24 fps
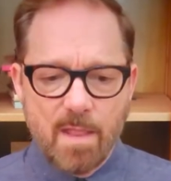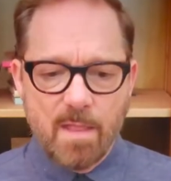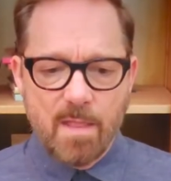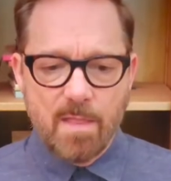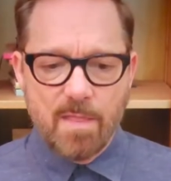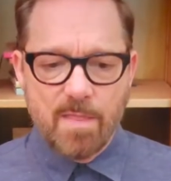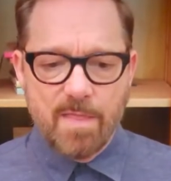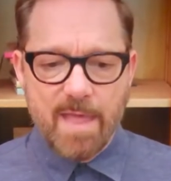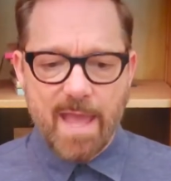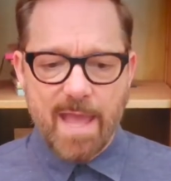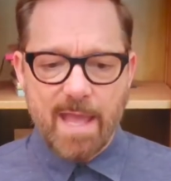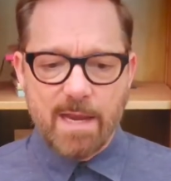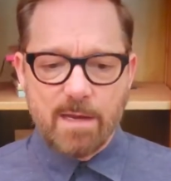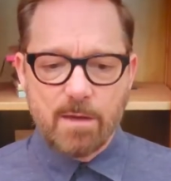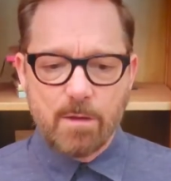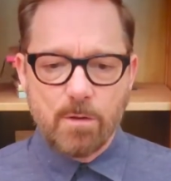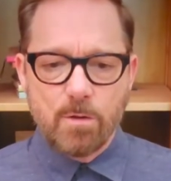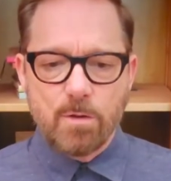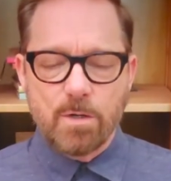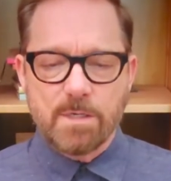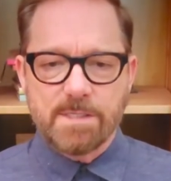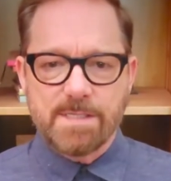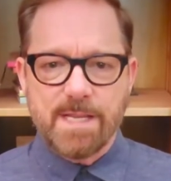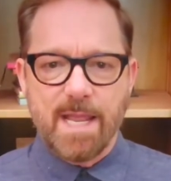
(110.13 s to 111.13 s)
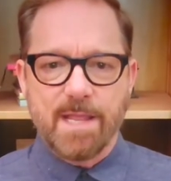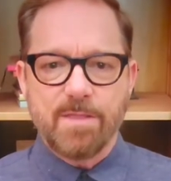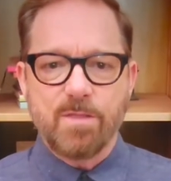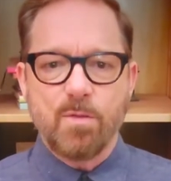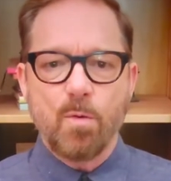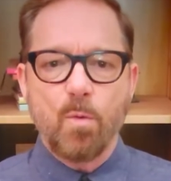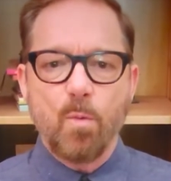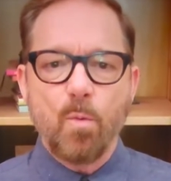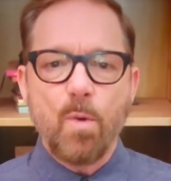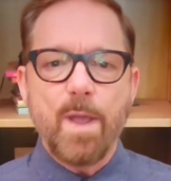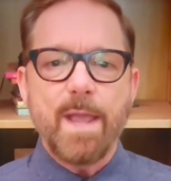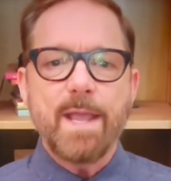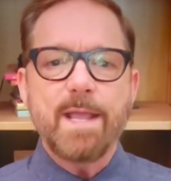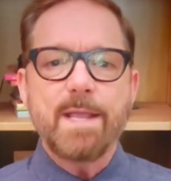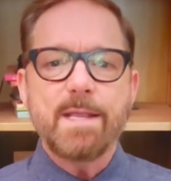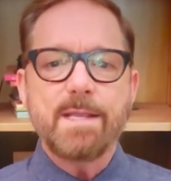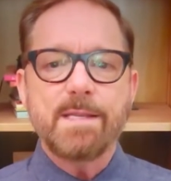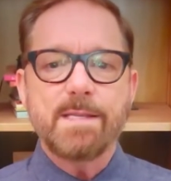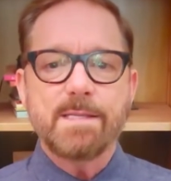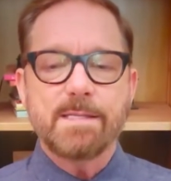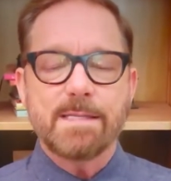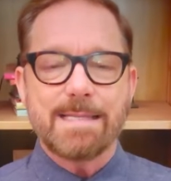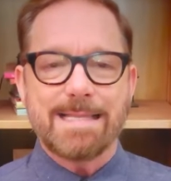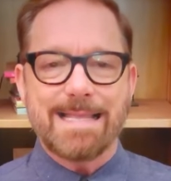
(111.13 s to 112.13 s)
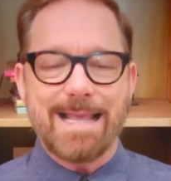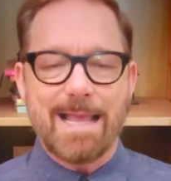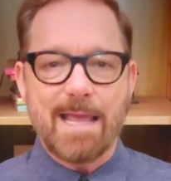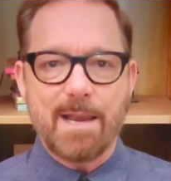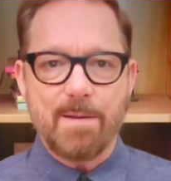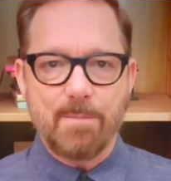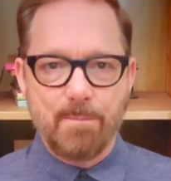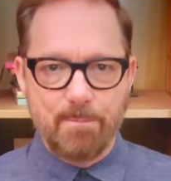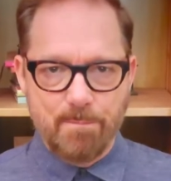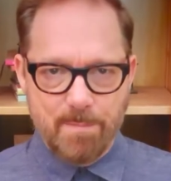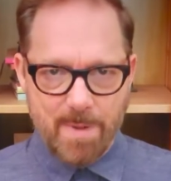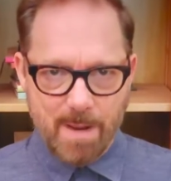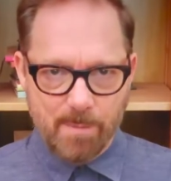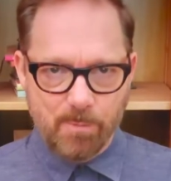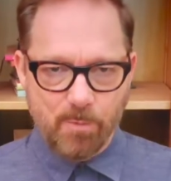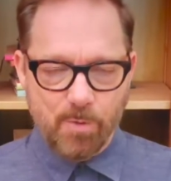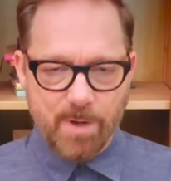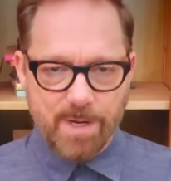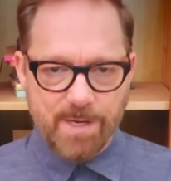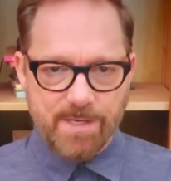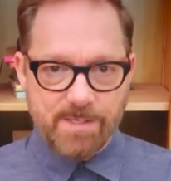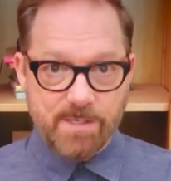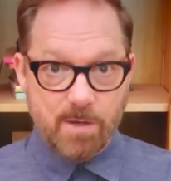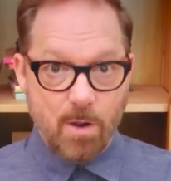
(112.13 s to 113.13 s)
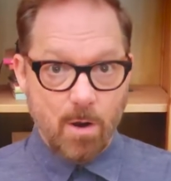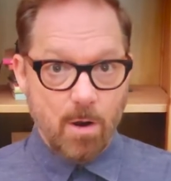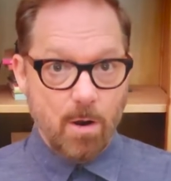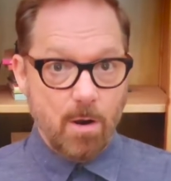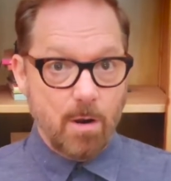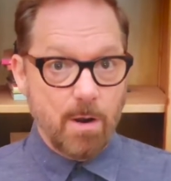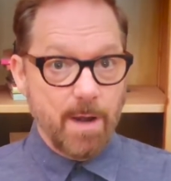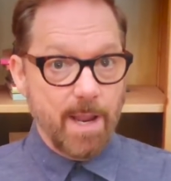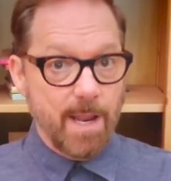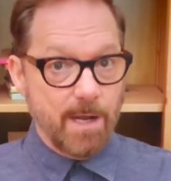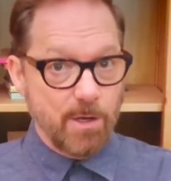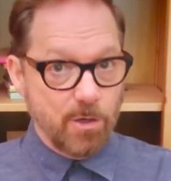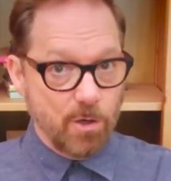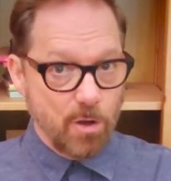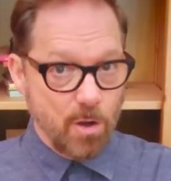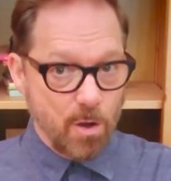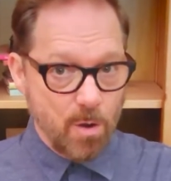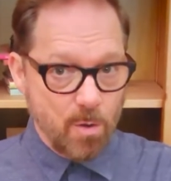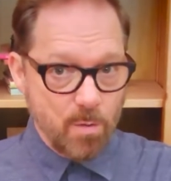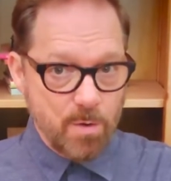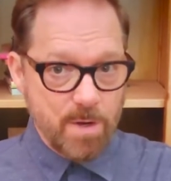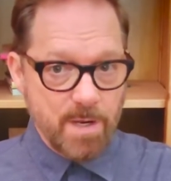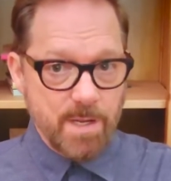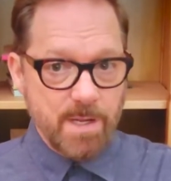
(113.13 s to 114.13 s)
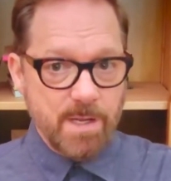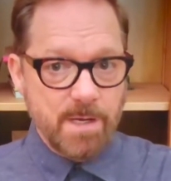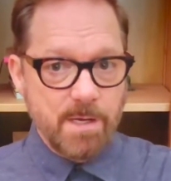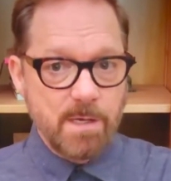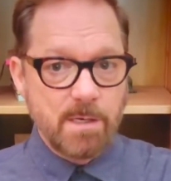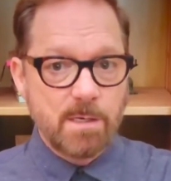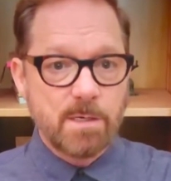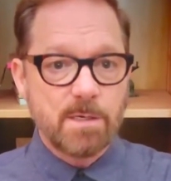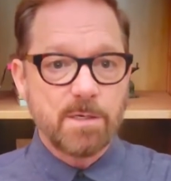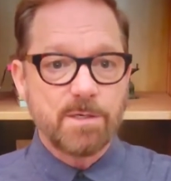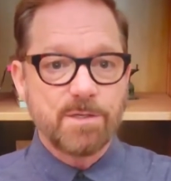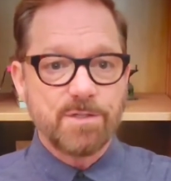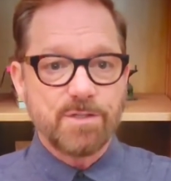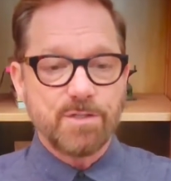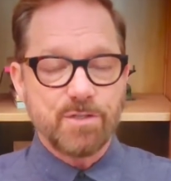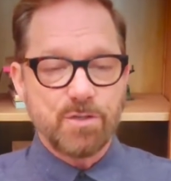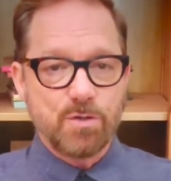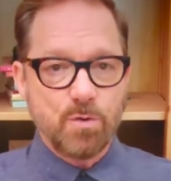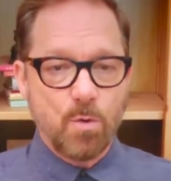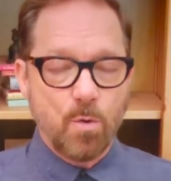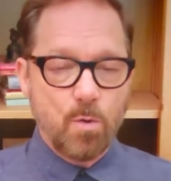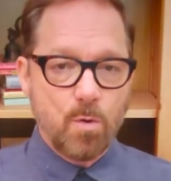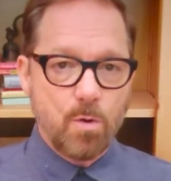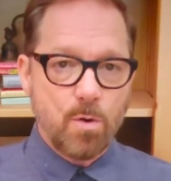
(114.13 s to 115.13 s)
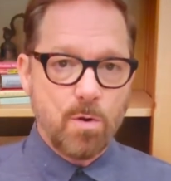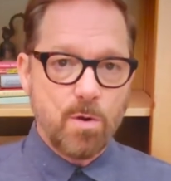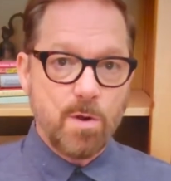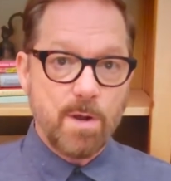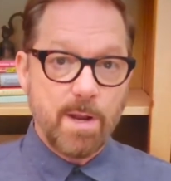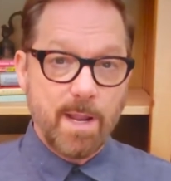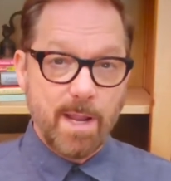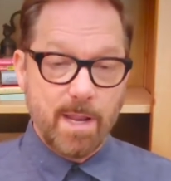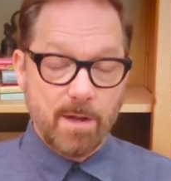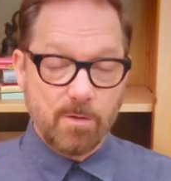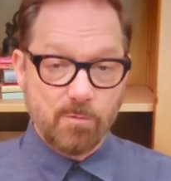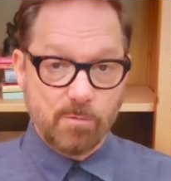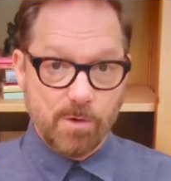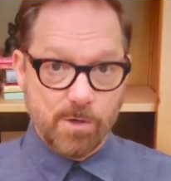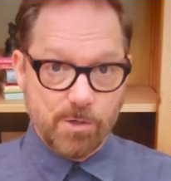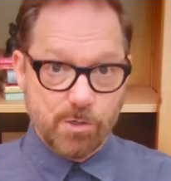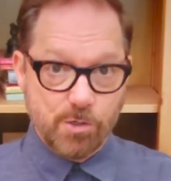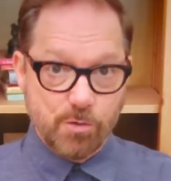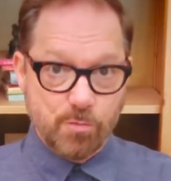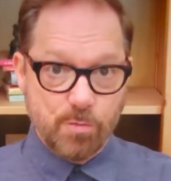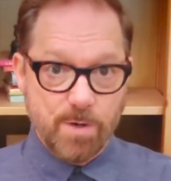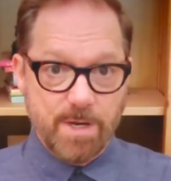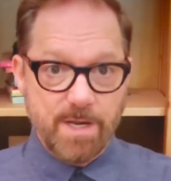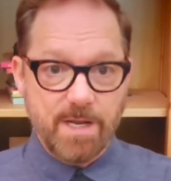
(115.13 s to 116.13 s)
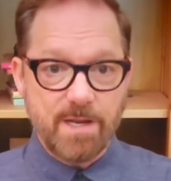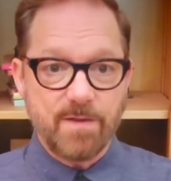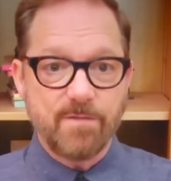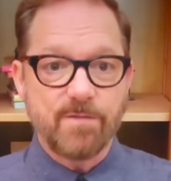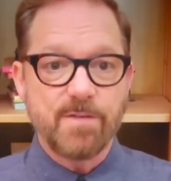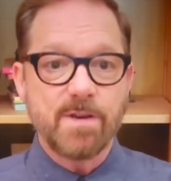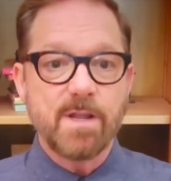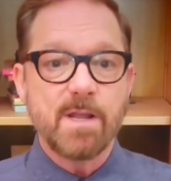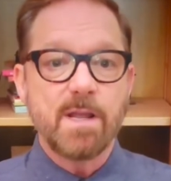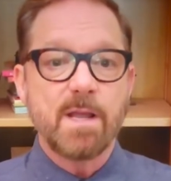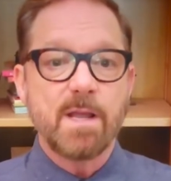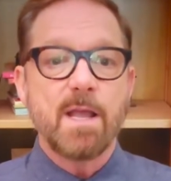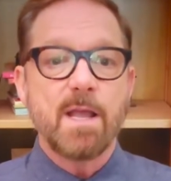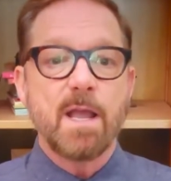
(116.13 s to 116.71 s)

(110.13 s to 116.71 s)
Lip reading: That looks at the ways that memories are encoded, stored, and retrieved.